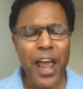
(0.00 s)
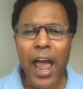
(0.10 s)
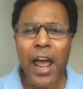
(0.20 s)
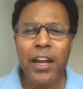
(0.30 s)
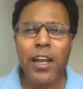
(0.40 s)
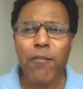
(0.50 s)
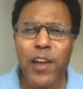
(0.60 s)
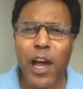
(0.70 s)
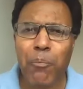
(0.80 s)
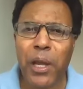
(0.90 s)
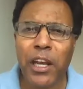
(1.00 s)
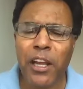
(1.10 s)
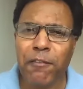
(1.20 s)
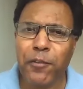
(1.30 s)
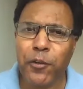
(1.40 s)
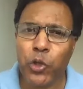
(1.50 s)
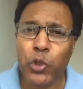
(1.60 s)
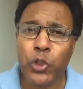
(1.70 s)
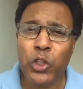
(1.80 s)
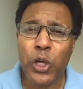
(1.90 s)
And if we are bearing
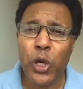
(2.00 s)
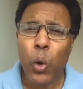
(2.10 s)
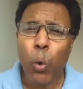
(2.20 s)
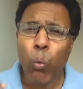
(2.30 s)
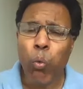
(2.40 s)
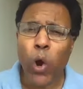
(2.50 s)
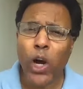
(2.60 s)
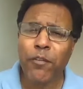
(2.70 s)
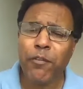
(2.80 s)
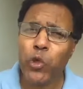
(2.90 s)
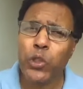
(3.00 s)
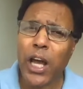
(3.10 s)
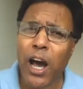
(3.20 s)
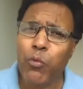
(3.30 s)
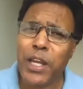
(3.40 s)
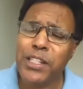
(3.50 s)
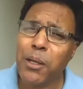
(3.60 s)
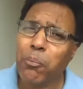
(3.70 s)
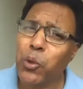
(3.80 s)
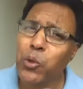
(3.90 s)
fruit, what fruit are we
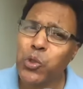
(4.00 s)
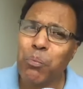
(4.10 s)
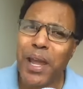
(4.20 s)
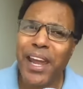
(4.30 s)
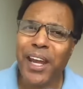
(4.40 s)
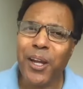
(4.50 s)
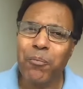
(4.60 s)
supposed to bear?